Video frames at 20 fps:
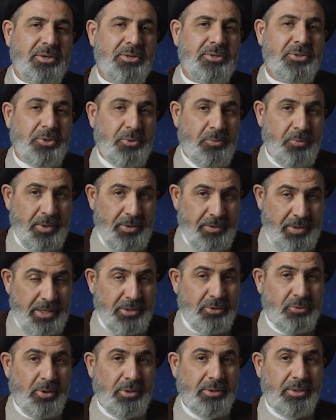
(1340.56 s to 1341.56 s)
So when they
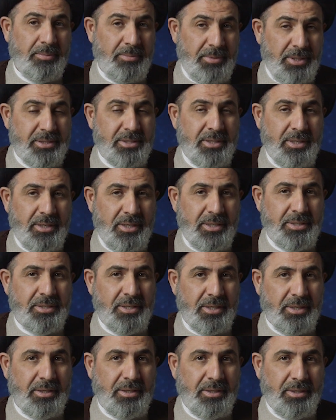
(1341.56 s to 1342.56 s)
told him, "Listen,
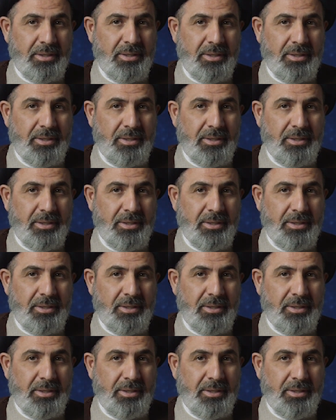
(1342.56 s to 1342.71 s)
listen,